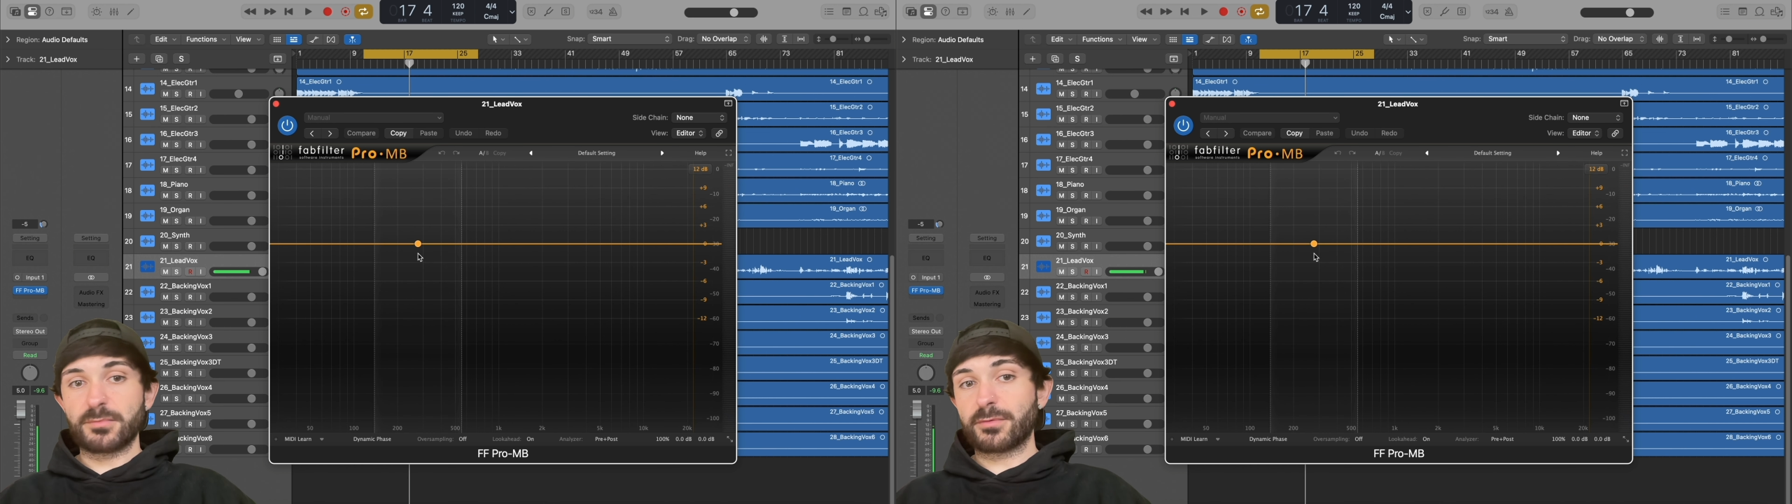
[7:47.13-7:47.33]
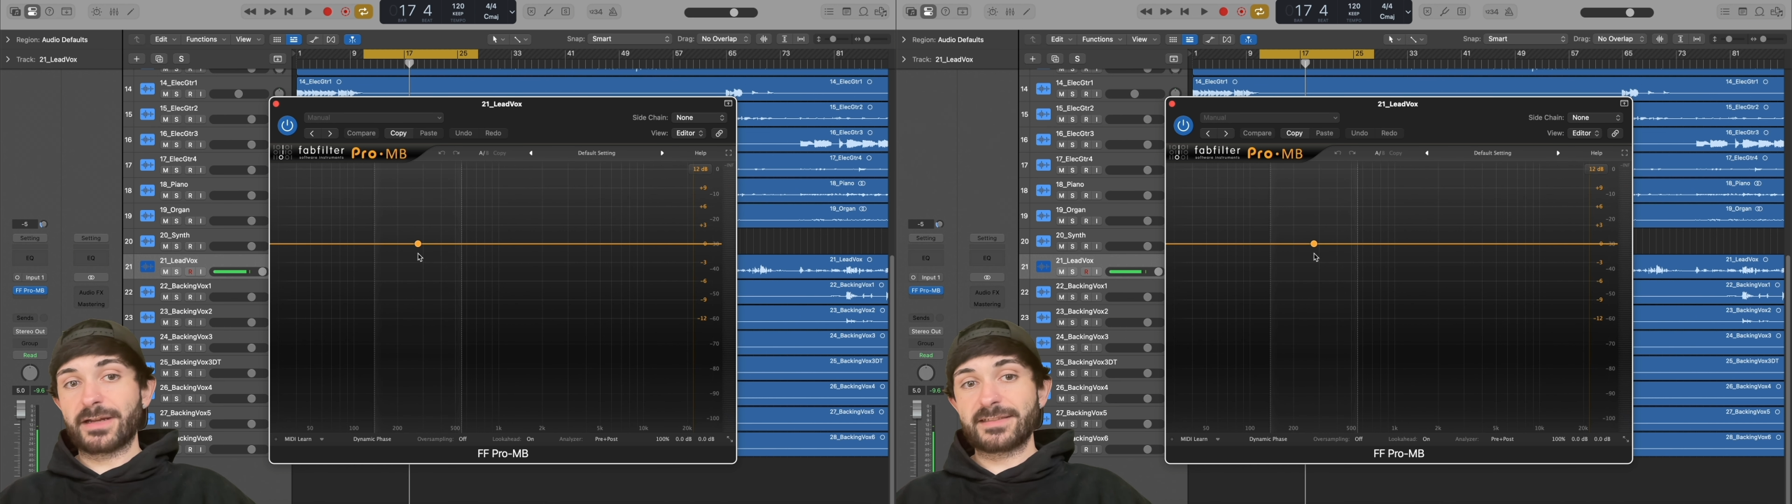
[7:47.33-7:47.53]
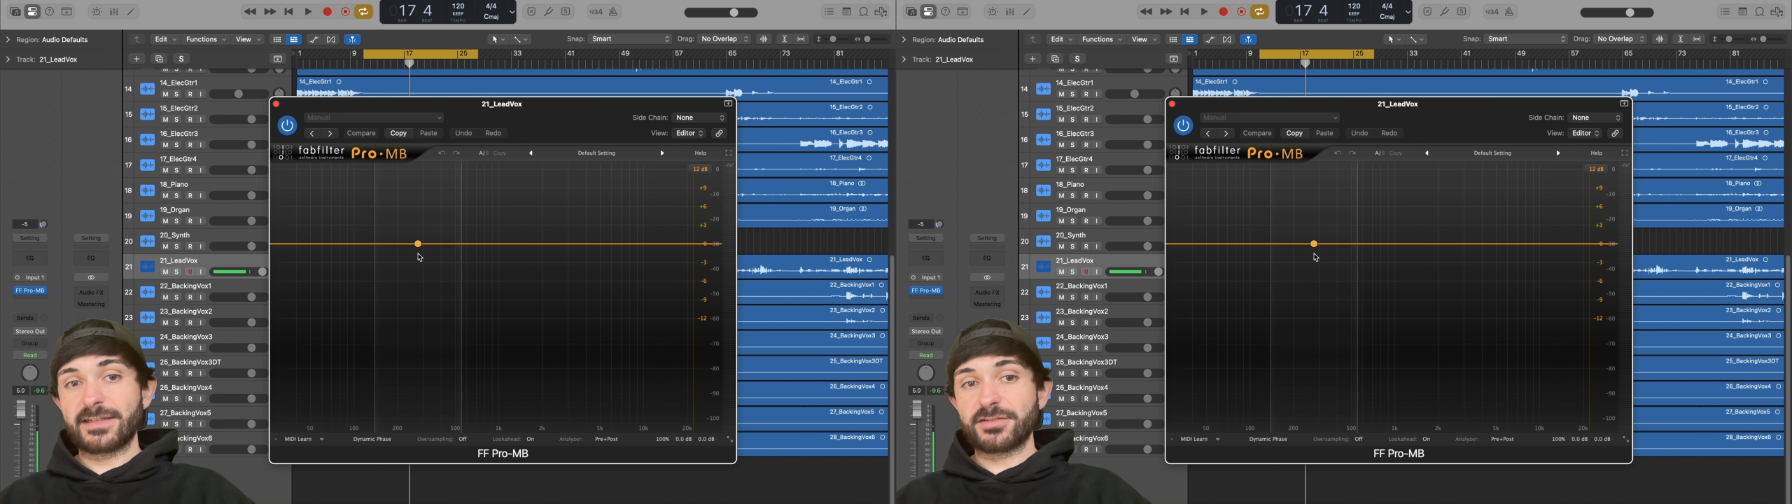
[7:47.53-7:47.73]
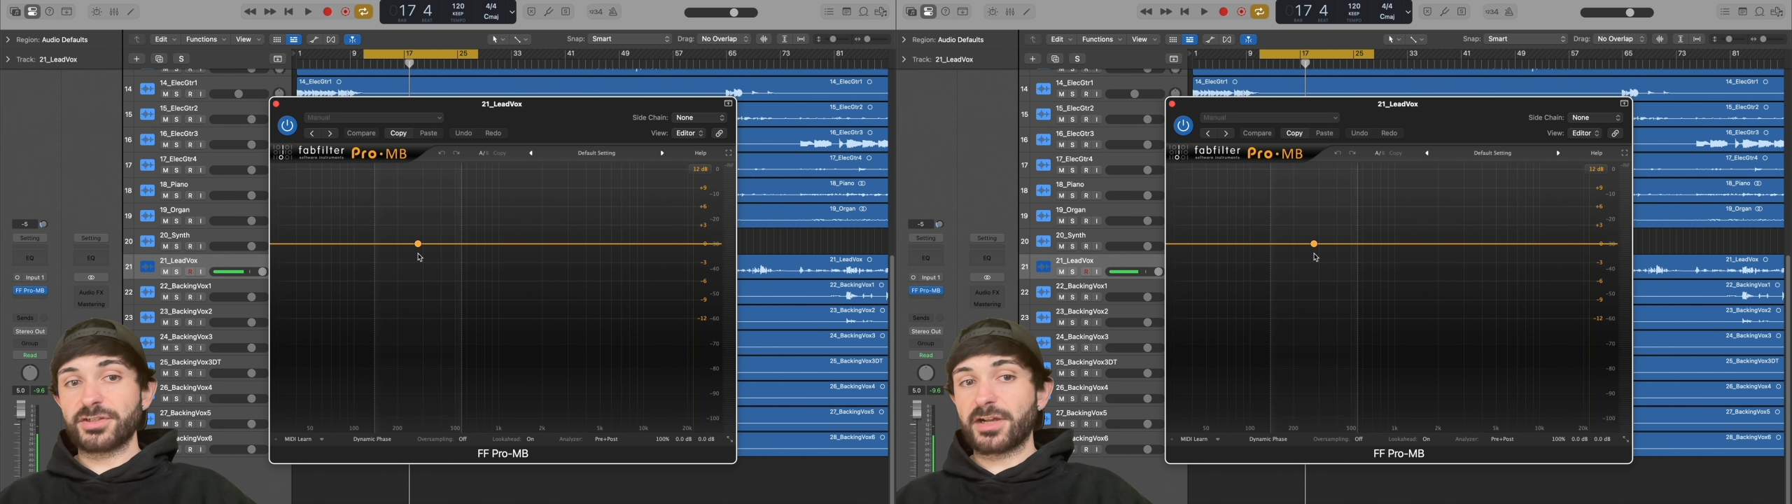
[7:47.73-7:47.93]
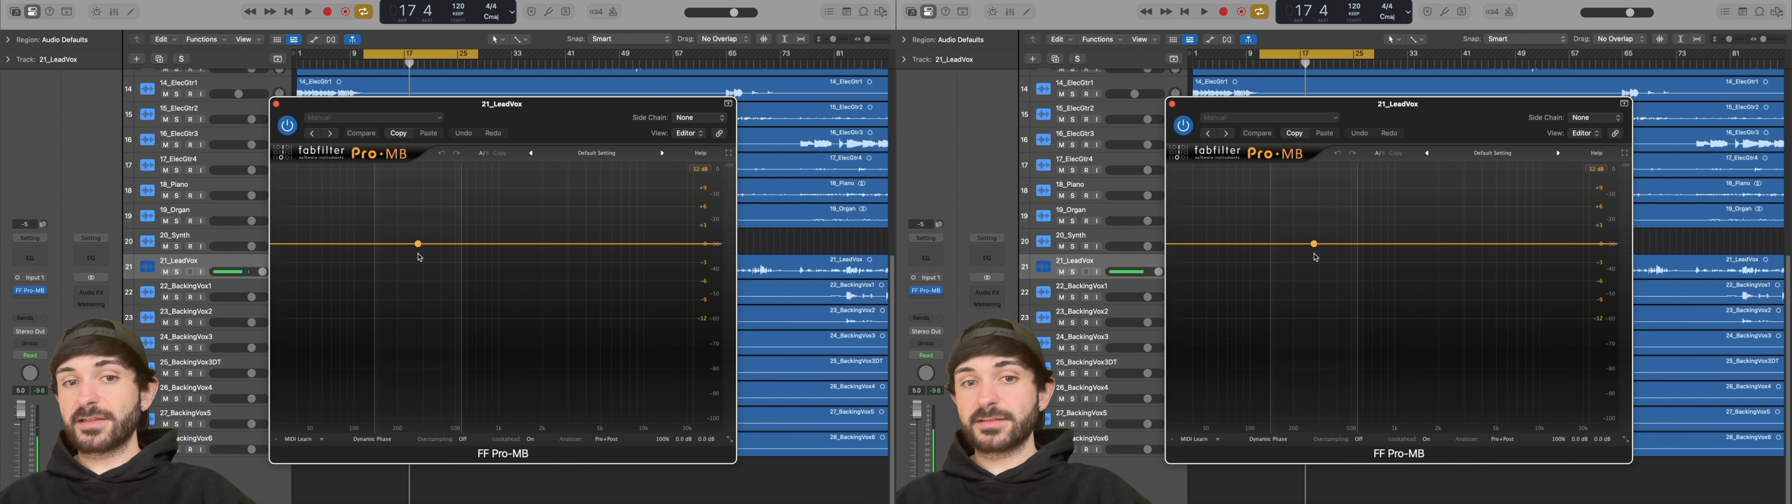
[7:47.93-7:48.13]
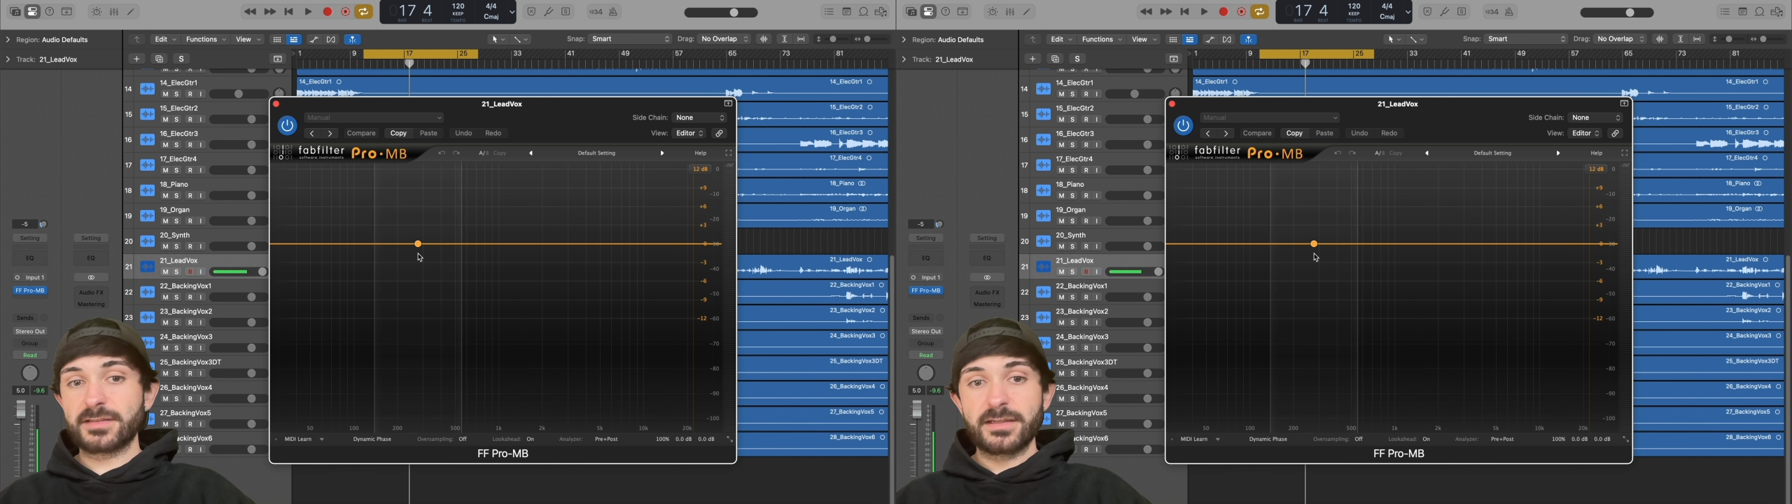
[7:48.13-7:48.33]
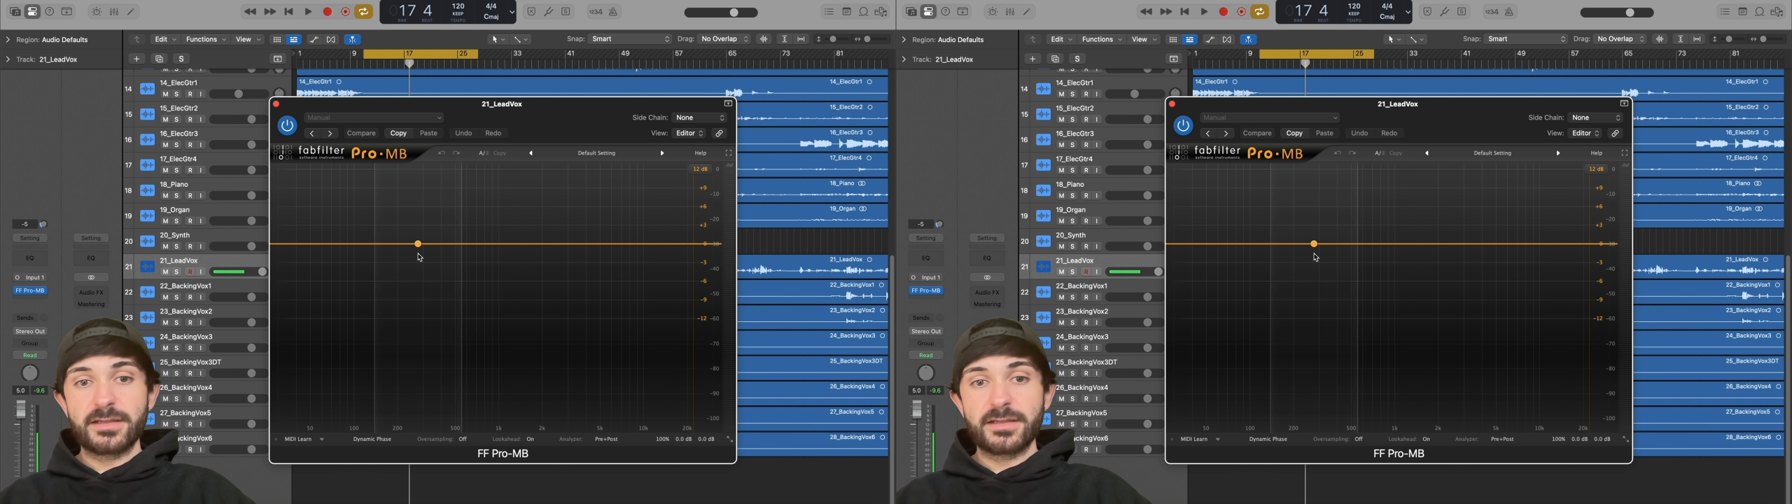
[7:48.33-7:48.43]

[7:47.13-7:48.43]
But when I say just,